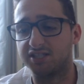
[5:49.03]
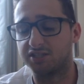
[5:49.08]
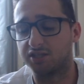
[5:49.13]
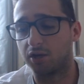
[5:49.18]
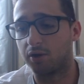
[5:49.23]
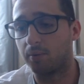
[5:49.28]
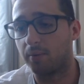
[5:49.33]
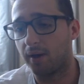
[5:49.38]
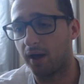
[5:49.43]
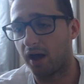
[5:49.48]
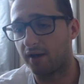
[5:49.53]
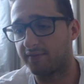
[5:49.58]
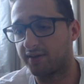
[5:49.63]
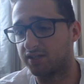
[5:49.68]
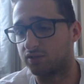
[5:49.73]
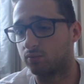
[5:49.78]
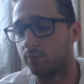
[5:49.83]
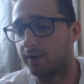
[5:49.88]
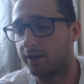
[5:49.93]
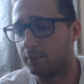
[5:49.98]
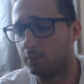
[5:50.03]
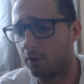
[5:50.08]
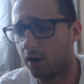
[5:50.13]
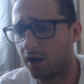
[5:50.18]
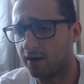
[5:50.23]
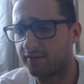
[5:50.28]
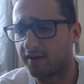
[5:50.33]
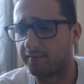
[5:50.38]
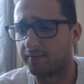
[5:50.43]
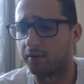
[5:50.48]
So I think it's really
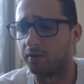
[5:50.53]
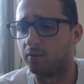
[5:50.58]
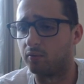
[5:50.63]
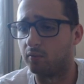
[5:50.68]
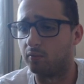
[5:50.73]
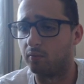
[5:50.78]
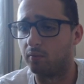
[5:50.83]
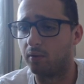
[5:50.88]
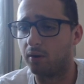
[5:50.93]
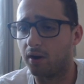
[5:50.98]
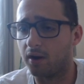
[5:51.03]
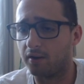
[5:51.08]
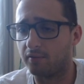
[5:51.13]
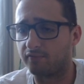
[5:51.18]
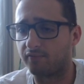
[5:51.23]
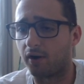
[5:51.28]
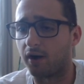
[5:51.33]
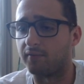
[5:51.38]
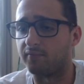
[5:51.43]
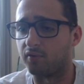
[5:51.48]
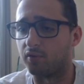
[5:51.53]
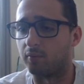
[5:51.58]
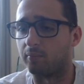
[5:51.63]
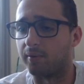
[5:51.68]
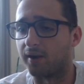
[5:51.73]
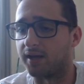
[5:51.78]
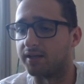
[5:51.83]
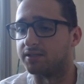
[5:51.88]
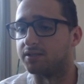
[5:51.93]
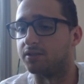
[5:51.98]
worth having all 5 of your
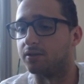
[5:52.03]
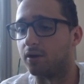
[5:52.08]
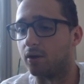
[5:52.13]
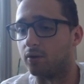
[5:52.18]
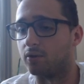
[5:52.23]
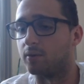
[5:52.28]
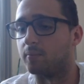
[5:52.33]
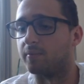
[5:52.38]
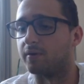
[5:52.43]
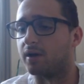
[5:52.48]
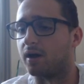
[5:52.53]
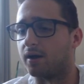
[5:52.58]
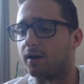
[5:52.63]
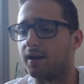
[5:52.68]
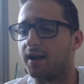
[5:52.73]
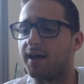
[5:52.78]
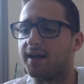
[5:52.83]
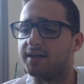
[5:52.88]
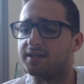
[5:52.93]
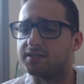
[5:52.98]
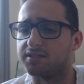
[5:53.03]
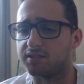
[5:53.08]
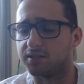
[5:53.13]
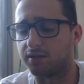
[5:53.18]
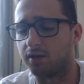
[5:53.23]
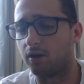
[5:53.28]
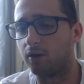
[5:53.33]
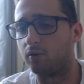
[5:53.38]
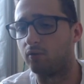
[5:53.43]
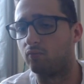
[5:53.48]
players know the banana nades,
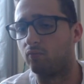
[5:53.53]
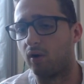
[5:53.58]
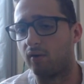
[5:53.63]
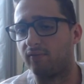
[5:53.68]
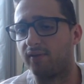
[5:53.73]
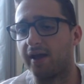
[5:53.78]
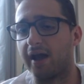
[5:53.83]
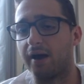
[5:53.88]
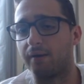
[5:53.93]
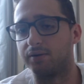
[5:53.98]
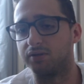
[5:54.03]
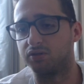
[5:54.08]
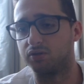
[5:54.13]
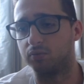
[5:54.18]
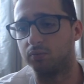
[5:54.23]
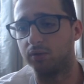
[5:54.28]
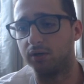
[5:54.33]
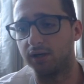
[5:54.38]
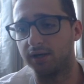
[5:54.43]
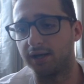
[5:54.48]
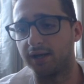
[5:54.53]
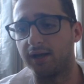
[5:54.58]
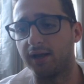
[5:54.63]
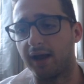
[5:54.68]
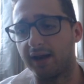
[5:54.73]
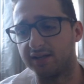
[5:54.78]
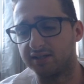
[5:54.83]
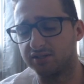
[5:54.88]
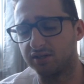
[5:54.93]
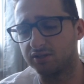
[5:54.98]
know roughly how it's all working,
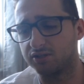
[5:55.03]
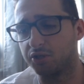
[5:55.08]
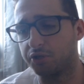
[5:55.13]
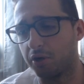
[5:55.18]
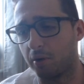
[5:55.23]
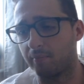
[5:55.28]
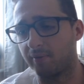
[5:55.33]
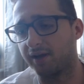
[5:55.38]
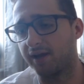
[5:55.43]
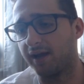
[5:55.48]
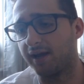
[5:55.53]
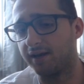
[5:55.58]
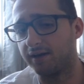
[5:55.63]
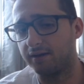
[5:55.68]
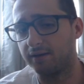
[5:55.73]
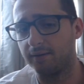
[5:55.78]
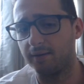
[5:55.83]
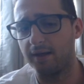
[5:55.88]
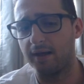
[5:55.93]
and it's not too complicated.